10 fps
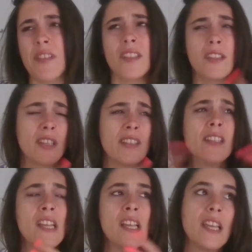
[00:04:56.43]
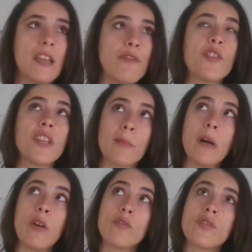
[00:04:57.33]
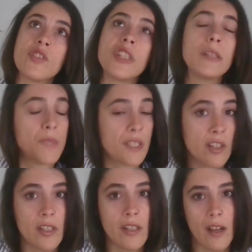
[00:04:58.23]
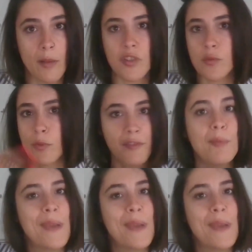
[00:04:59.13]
And then you can, if you think about GDPR, which is one of the